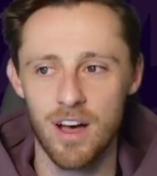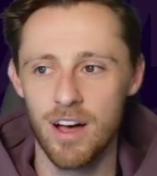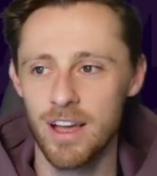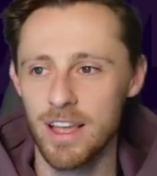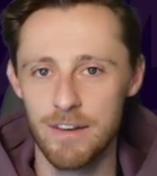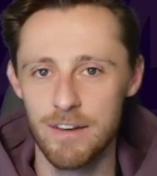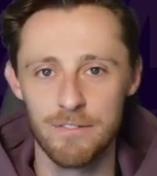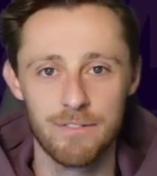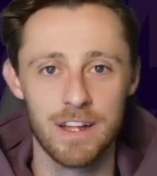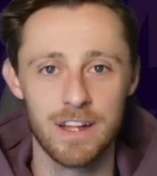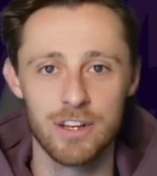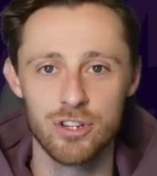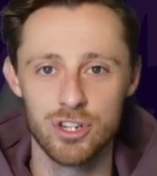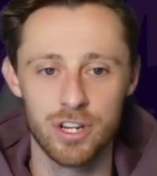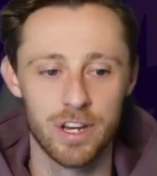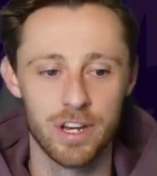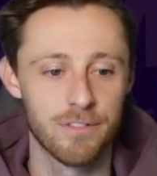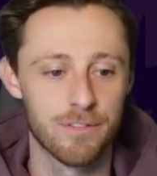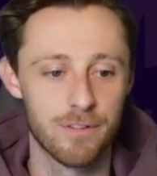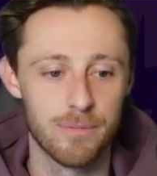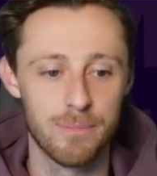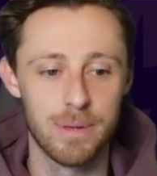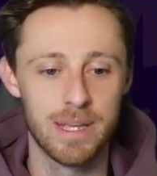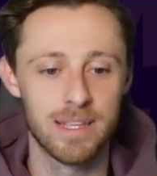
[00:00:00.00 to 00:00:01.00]
eventually
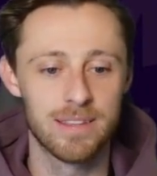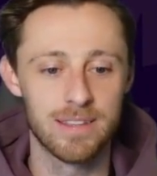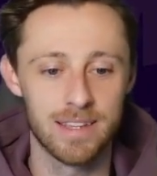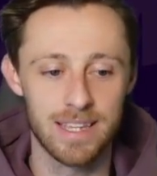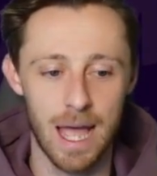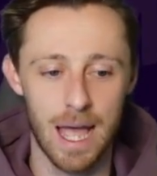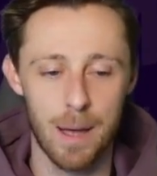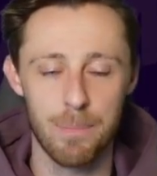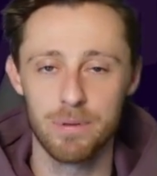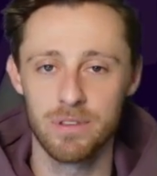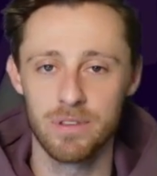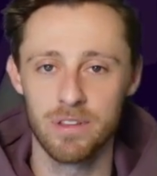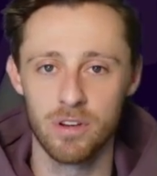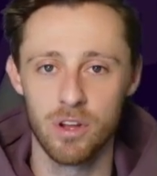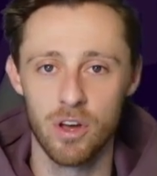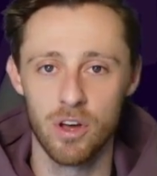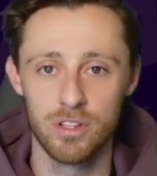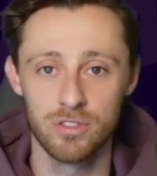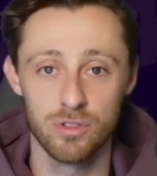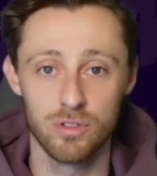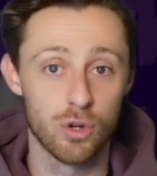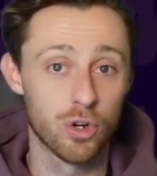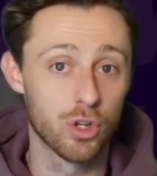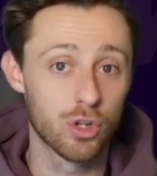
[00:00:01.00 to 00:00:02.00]
for me to
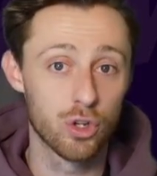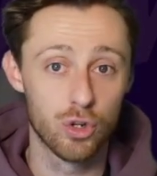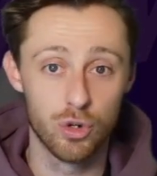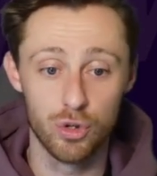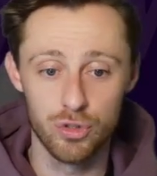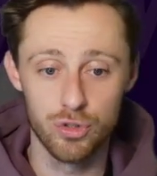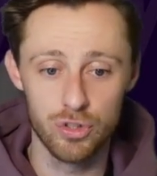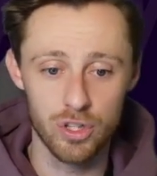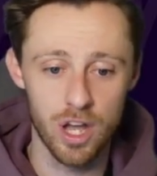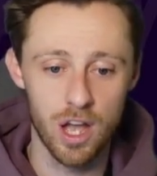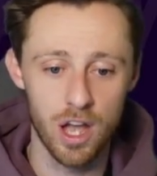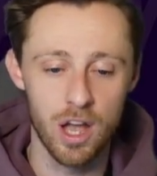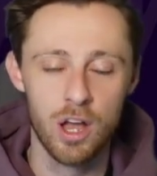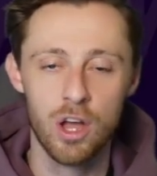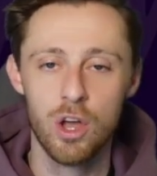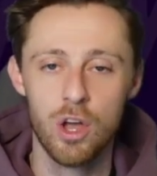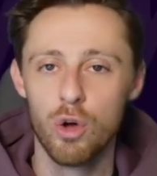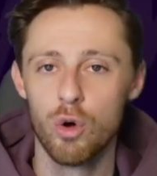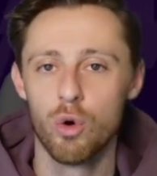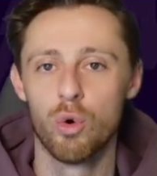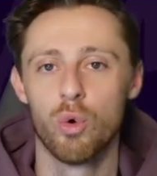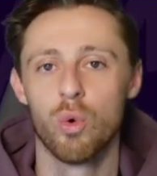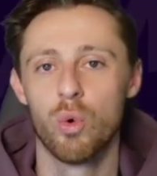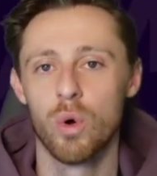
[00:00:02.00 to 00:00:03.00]
capitalise on a Cunha
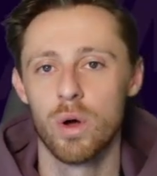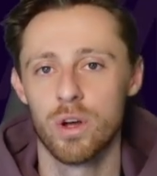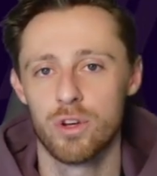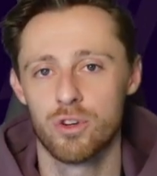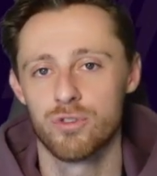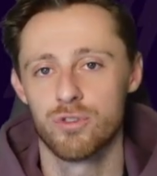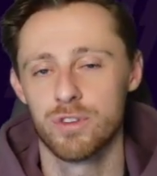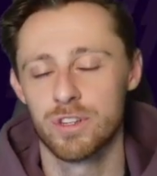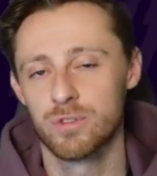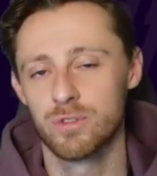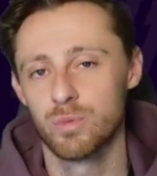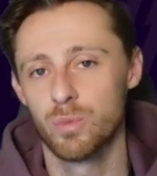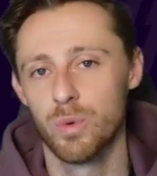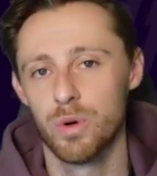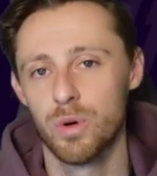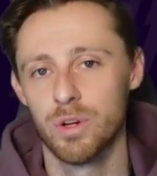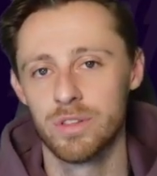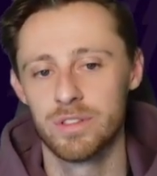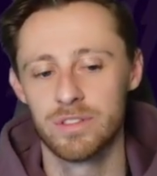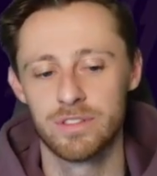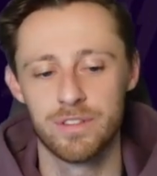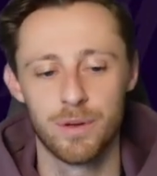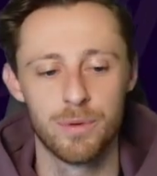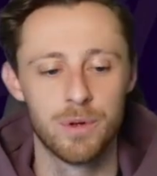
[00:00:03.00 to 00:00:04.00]
or a Chris
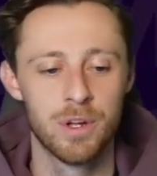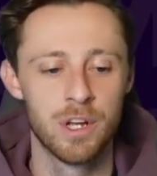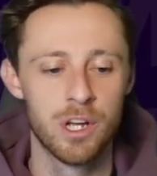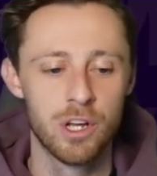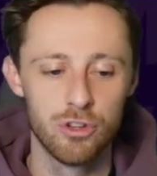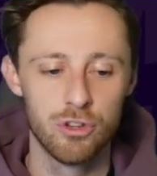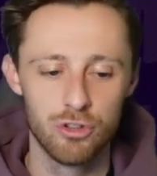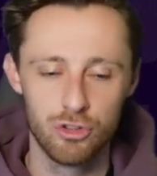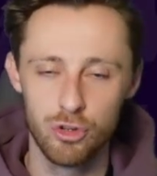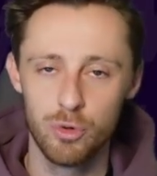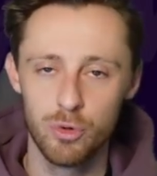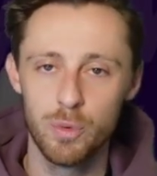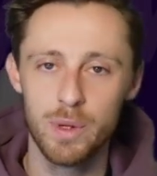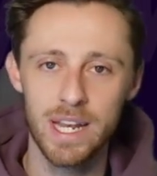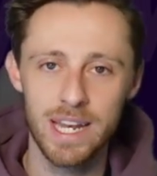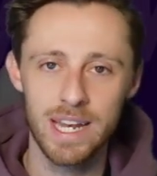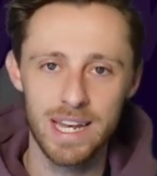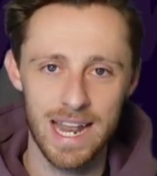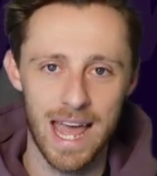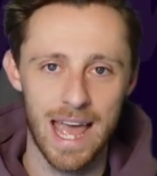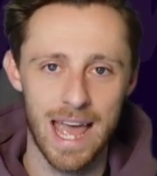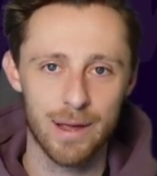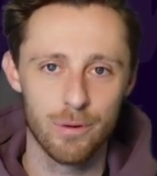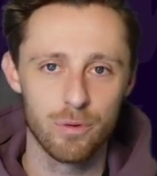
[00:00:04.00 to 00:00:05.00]
Wood. So doing it
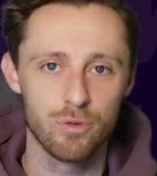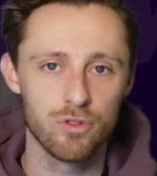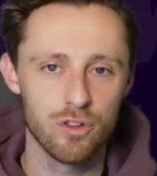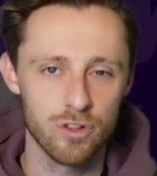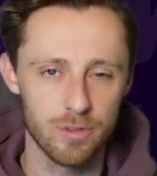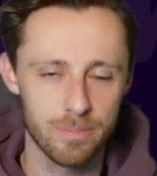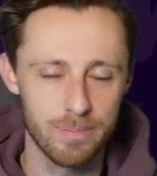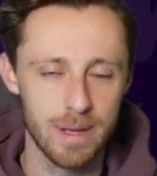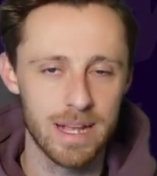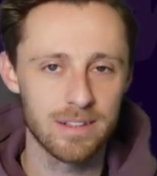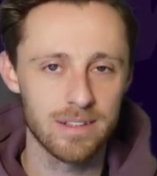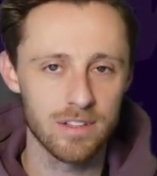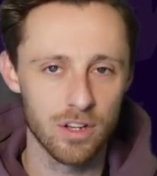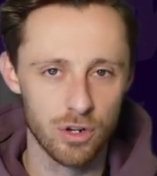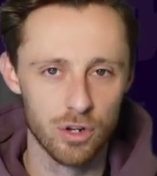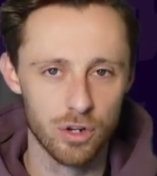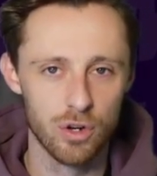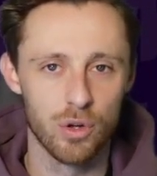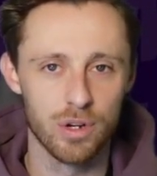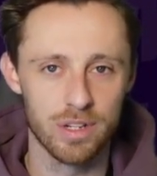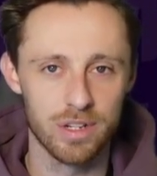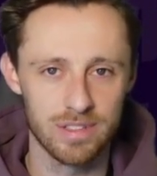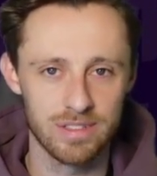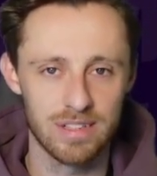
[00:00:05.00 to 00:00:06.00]
now just makes a
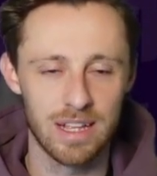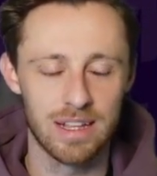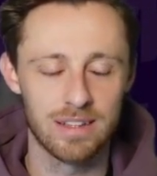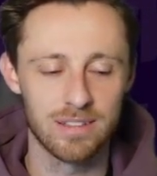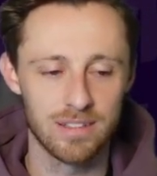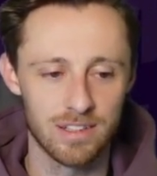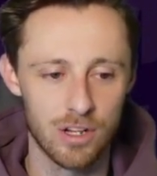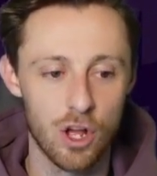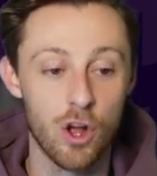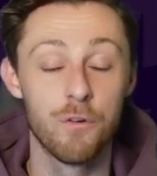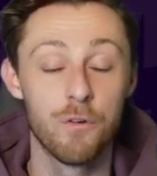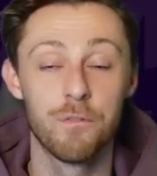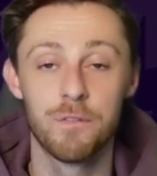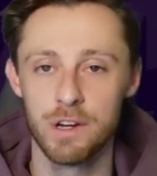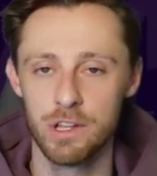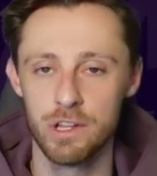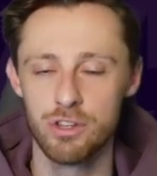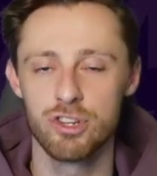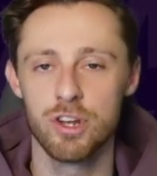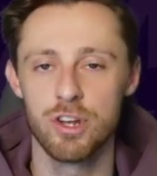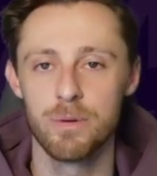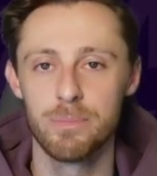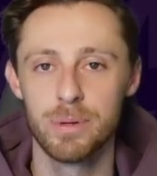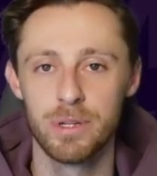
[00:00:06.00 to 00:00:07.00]
lot of sense, and hopefully
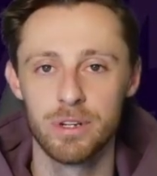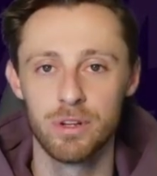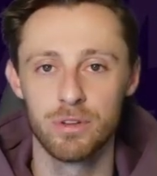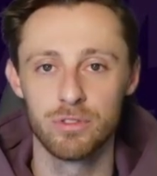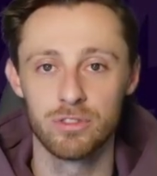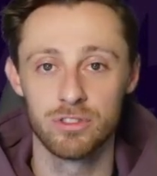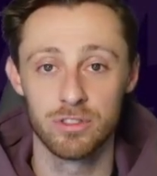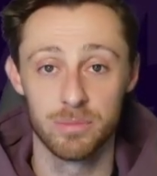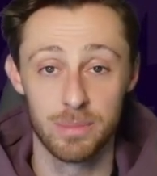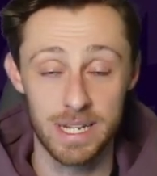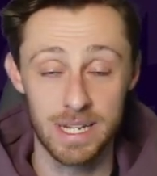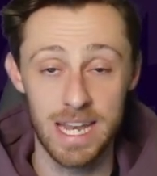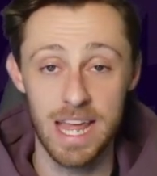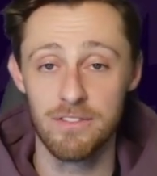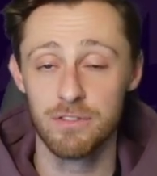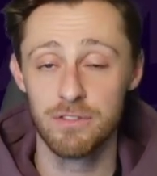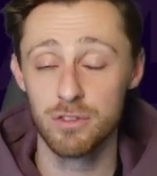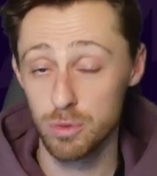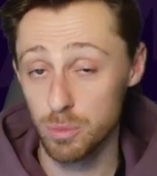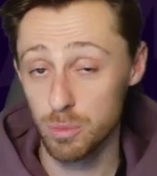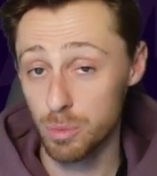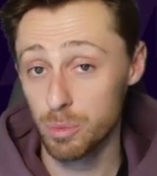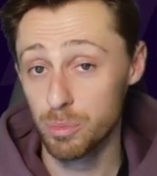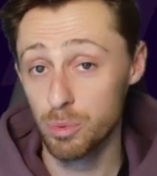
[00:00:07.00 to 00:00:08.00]
jumping on some
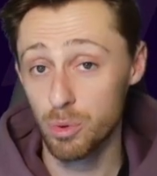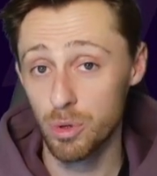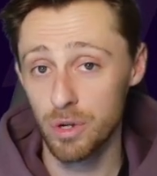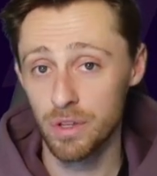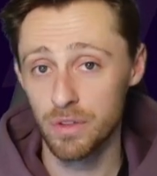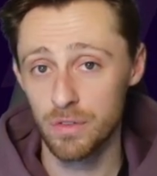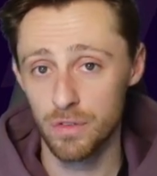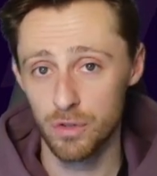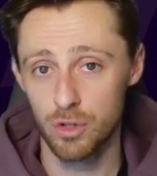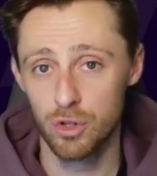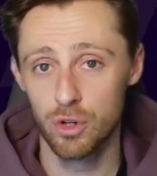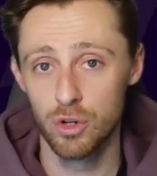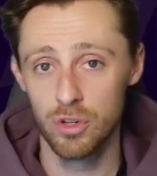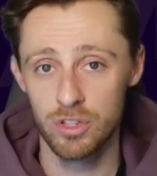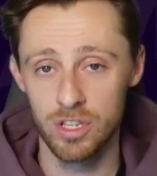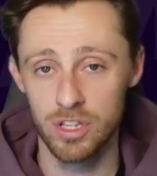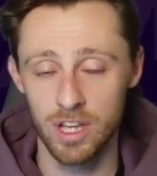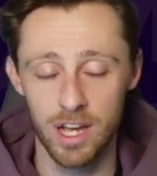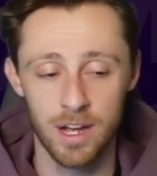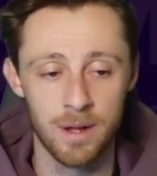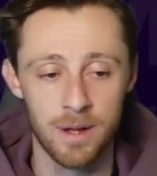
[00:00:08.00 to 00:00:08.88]
inevitable points for Cunha.